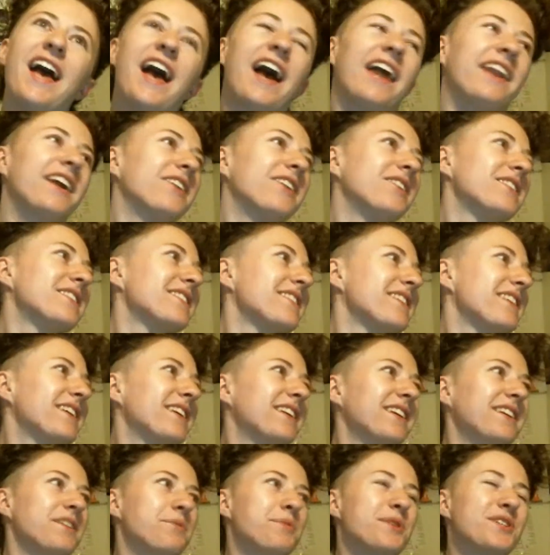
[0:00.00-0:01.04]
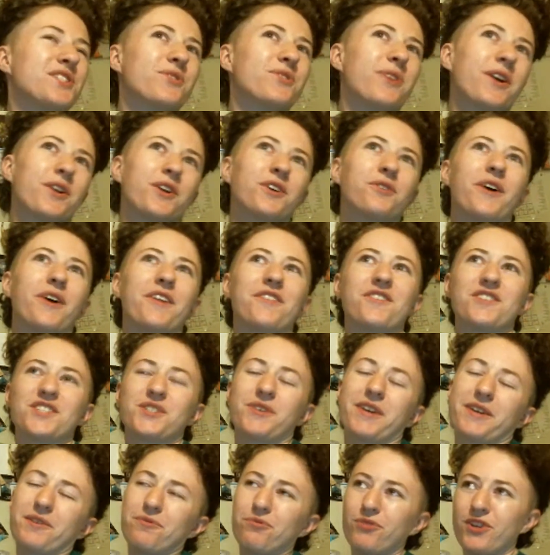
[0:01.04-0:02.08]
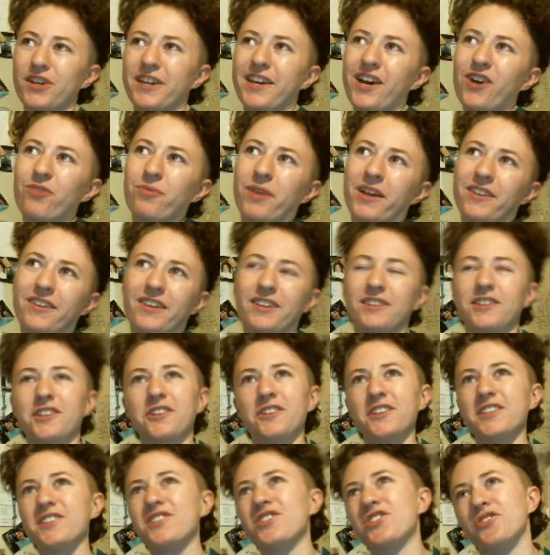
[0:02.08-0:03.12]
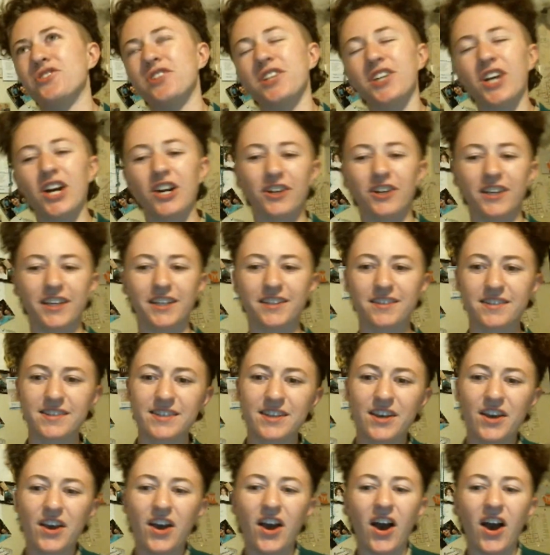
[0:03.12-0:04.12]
And now it's like getting to be sweater weather, so I can break out my like little history cardigans.